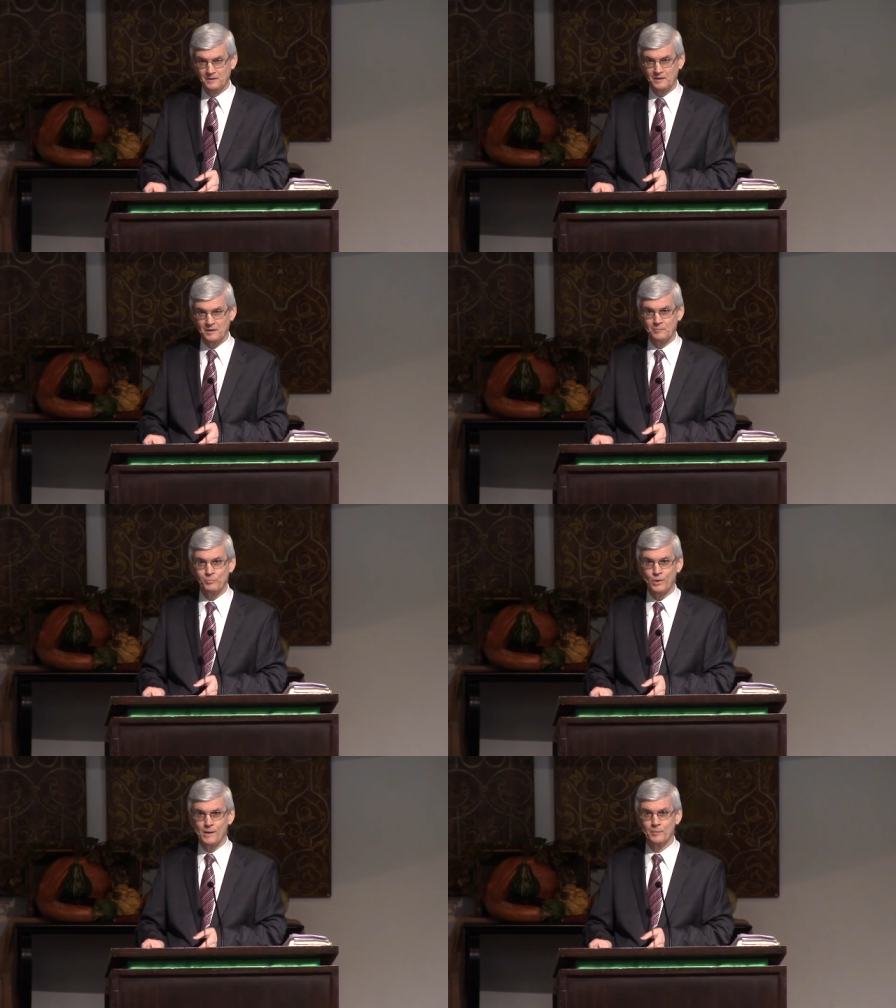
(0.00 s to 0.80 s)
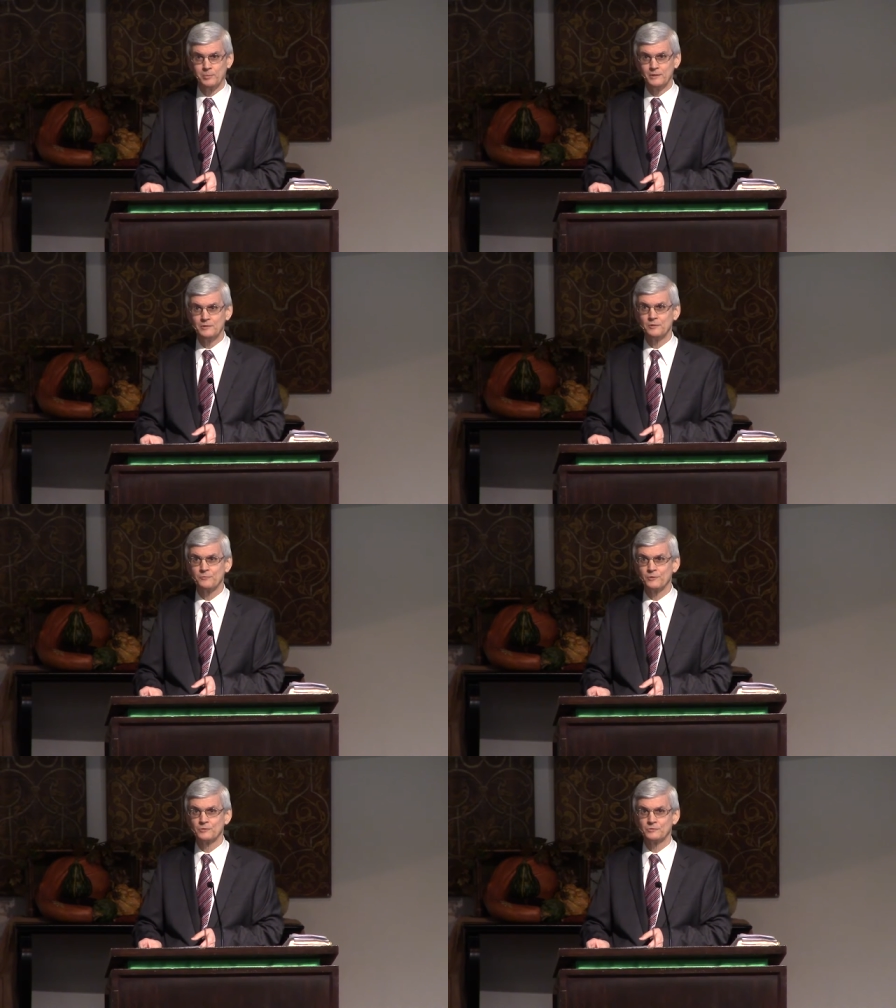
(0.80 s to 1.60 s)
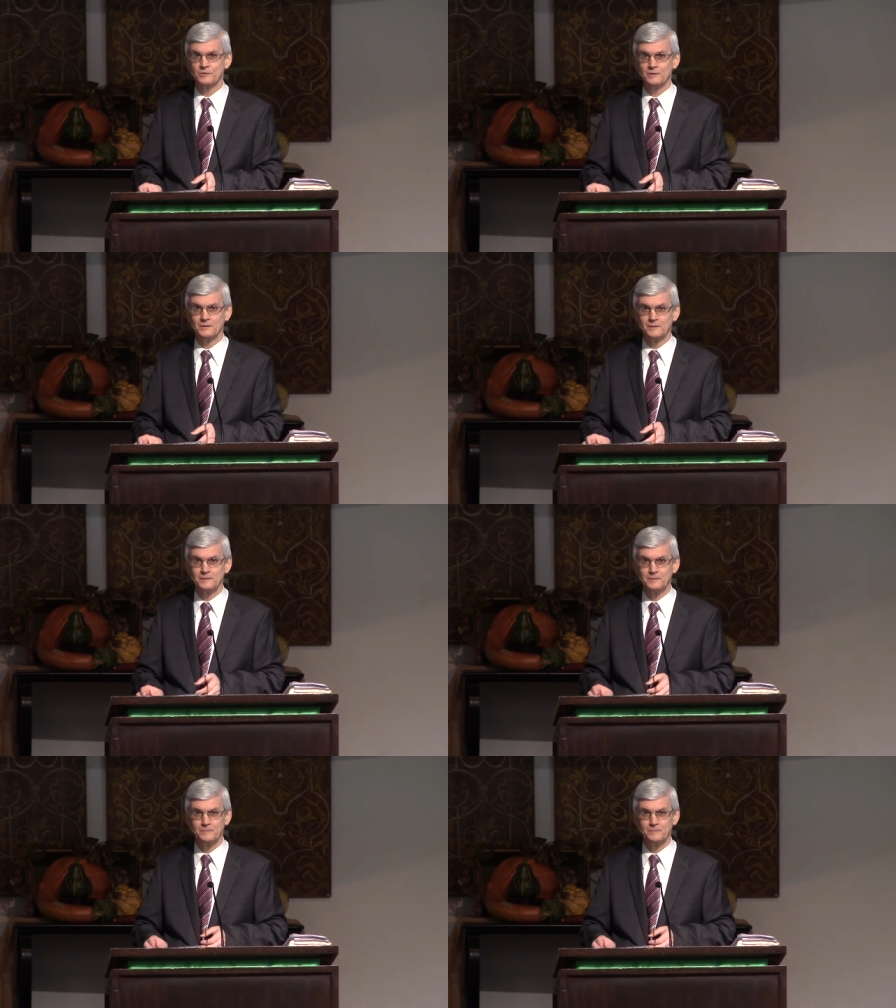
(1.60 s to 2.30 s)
And probably the first thing,